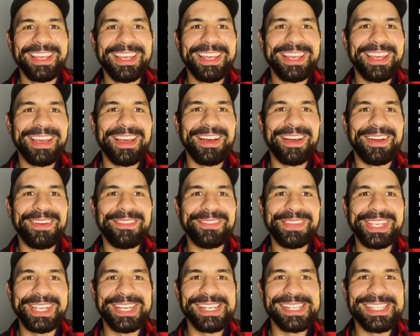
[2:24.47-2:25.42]
uh,
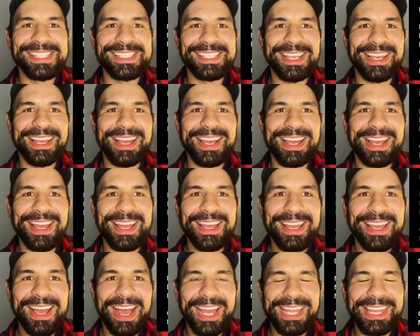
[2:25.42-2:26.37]
because uh,
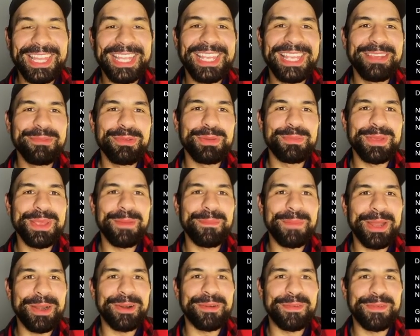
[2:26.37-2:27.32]
I think he would be a
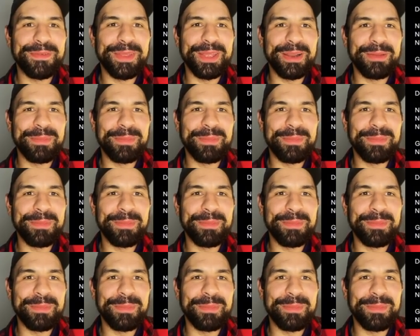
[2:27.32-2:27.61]
better fit,